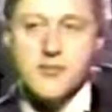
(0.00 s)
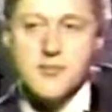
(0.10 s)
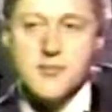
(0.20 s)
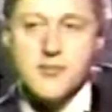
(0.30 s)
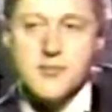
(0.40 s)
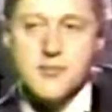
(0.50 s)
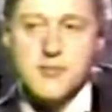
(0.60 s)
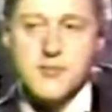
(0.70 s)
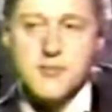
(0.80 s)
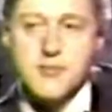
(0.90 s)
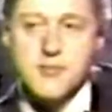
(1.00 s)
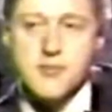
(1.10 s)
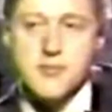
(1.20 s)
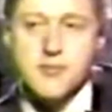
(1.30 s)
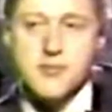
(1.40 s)

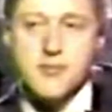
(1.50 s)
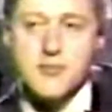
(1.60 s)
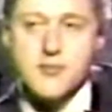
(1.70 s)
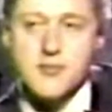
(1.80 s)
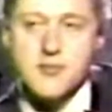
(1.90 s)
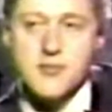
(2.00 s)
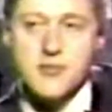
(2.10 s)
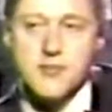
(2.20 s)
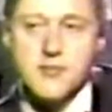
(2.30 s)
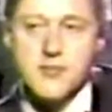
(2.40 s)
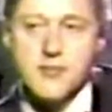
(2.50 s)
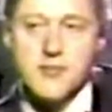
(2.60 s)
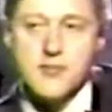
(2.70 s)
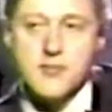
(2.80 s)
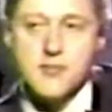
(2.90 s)

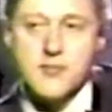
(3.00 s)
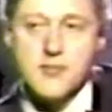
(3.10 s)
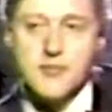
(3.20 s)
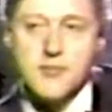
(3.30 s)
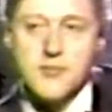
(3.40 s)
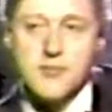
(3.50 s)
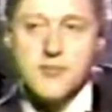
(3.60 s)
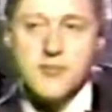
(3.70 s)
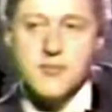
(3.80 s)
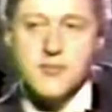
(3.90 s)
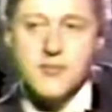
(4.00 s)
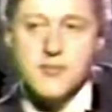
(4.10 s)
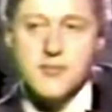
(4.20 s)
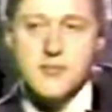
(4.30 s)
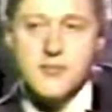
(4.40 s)

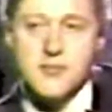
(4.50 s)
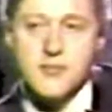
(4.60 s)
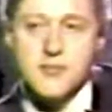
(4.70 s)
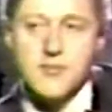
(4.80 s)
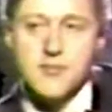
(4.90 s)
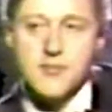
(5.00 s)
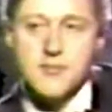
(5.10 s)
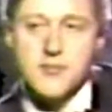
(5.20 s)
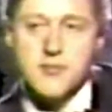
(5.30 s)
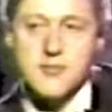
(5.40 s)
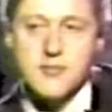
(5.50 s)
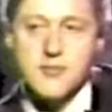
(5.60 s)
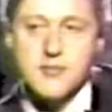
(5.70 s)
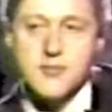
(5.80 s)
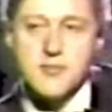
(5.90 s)

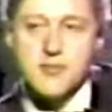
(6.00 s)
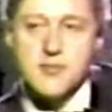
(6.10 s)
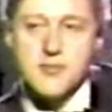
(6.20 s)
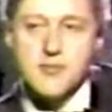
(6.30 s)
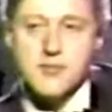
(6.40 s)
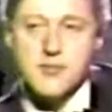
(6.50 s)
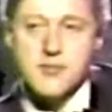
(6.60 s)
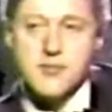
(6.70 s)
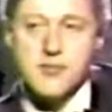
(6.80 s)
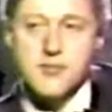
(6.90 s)
(not speaking)